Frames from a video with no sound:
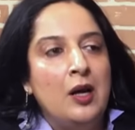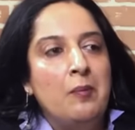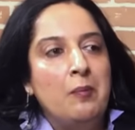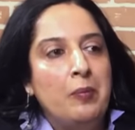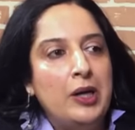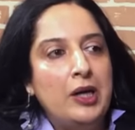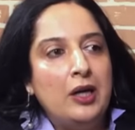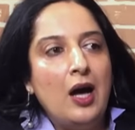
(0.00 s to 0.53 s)

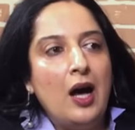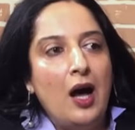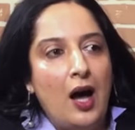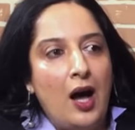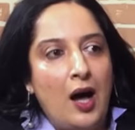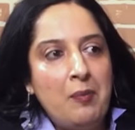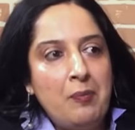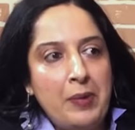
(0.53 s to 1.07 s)
but
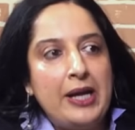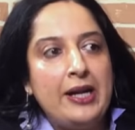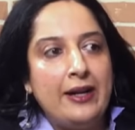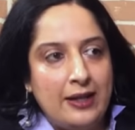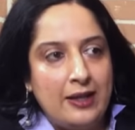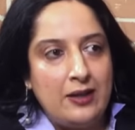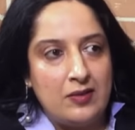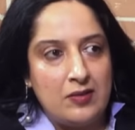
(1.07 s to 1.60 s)
AAP, at
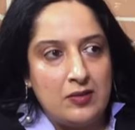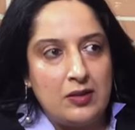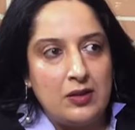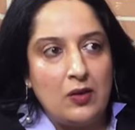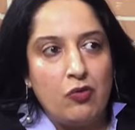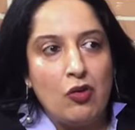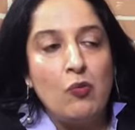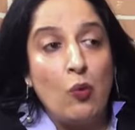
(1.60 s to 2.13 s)
least
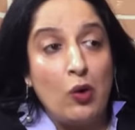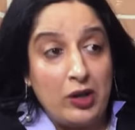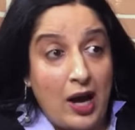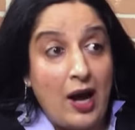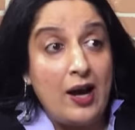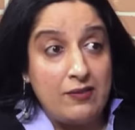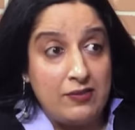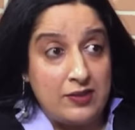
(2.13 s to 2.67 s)
from what
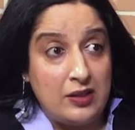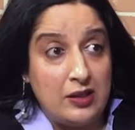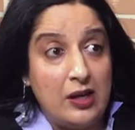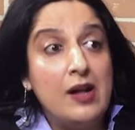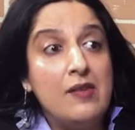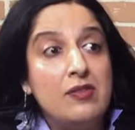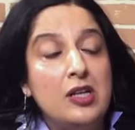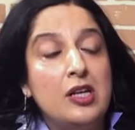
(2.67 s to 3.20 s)
I have seen,
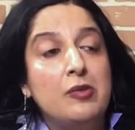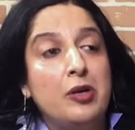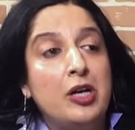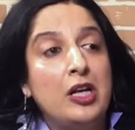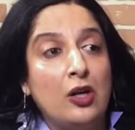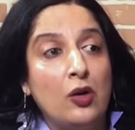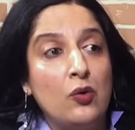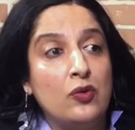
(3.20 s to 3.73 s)
and I've seen it pretty
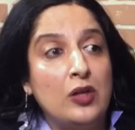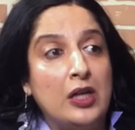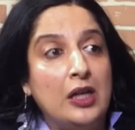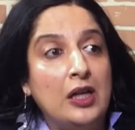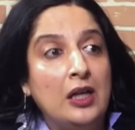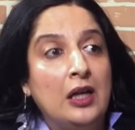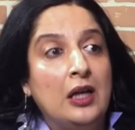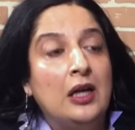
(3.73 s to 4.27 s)
closely,